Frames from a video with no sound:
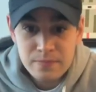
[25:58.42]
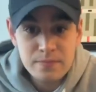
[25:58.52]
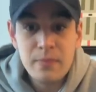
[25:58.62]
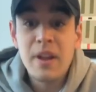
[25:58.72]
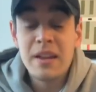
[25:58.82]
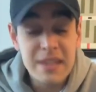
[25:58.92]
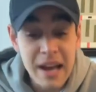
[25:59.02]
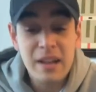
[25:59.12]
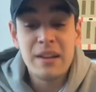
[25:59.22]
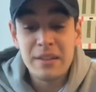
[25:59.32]

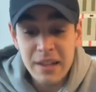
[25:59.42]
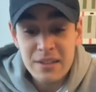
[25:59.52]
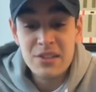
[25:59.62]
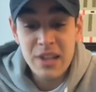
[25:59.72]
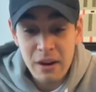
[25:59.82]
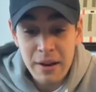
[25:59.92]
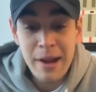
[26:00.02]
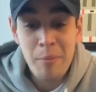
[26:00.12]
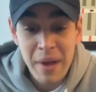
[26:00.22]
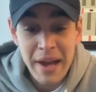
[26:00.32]
Exactly. It's scary how
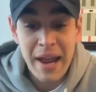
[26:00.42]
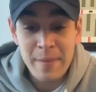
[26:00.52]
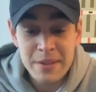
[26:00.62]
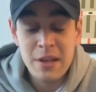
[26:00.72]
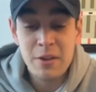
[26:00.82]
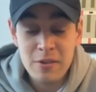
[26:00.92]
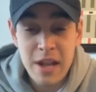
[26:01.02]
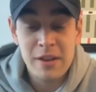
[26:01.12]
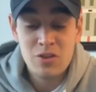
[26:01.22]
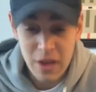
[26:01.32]
bad habits can
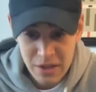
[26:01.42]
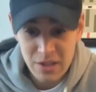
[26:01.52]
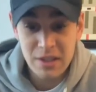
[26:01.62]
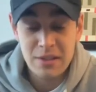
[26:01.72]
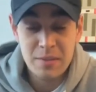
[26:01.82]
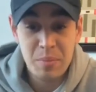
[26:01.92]
create tragedies.